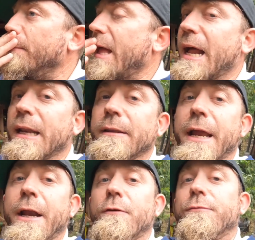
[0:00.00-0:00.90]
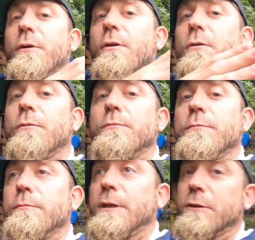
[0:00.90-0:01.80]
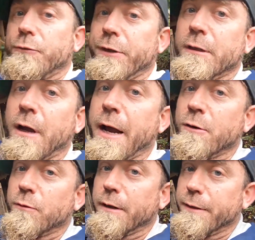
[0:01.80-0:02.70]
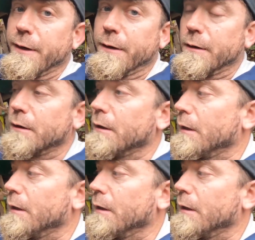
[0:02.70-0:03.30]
That and the airflow, because the tree line is right there.